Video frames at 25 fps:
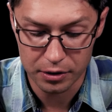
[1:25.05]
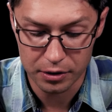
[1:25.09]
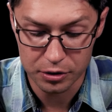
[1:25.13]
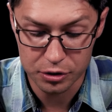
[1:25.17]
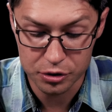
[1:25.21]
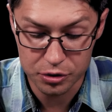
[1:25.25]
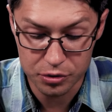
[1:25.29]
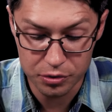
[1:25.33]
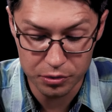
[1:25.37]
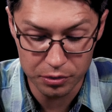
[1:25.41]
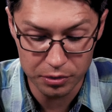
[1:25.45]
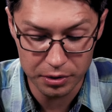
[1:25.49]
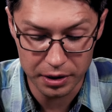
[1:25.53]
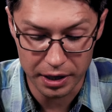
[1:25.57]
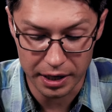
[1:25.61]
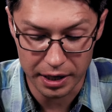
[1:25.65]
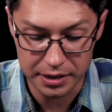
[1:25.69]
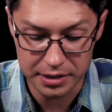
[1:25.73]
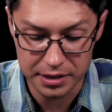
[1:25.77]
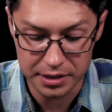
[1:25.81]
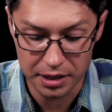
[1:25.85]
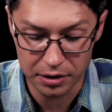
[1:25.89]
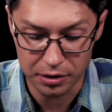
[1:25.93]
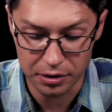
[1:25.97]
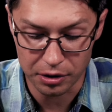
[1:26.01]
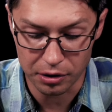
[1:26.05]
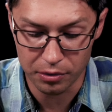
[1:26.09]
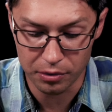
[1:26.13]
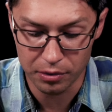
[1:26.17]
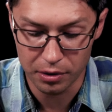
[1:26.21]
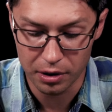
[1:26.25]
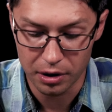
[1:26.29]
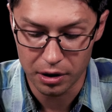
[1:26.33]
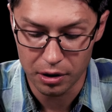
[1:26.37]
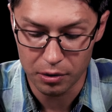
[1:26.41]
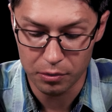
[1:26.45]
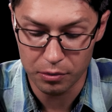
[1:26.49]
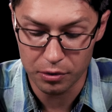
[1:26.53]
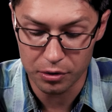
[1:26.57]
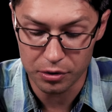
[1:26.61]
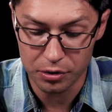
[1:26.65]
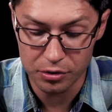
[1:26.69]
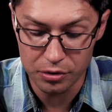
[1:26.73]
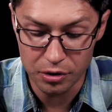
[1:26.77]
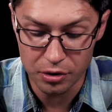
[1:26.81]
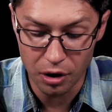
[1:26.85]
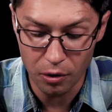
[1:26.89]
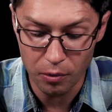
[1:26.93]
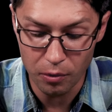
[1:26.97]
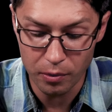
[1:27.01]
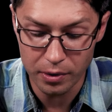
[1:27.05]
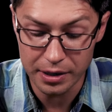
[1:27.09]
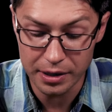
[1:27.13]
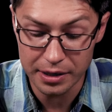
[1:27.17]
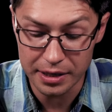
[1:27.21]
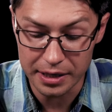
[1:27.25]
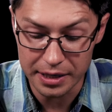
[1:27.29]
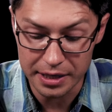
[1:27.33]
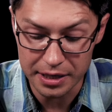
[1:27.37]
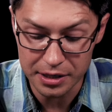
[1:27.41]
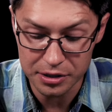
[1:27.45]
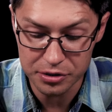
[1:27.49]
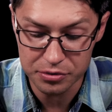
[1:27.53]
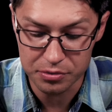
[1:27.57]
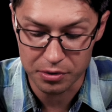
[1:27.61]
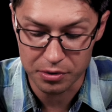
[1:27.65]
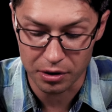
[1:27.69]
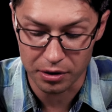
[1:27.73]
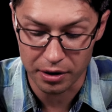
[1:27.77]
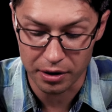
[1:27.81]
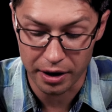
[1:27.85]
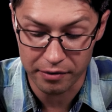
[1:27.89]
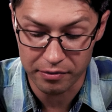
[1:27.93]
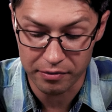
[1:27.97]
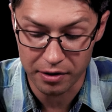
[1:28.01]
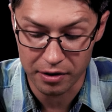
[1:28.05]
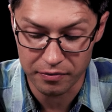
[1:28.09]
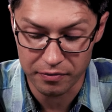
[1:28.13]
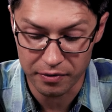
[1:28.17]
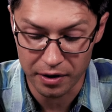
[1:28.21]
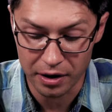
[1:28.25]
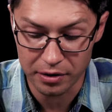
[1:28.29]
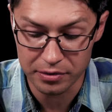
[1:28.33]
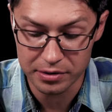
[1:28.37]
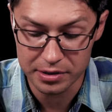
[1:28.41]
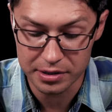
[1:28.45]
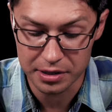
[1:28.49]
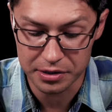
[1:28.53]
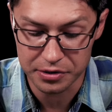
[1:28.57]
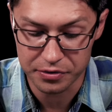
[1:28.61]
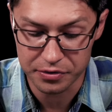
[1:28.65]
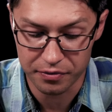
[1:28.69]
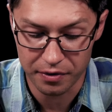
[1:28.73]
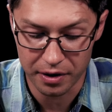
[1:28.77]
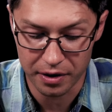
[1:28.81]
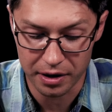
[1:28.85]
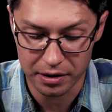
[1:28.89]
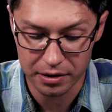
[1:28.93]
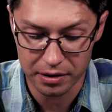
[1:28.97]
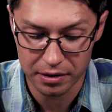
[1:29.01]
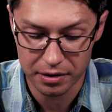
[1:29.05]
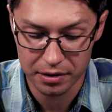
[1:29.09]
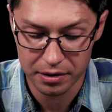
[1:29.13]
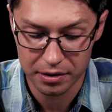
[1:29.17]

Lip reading: Truly I tell you, with no one in Israel have I found such faith.